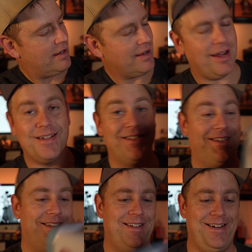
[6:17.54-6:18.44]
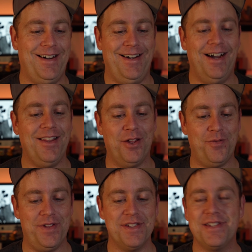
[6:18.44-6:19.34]
Guys, I
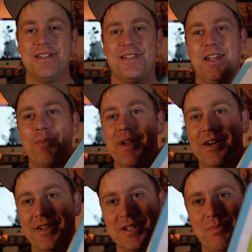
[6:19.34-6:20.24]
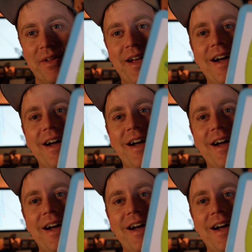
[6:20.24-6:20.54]
love this. This is going to be on display.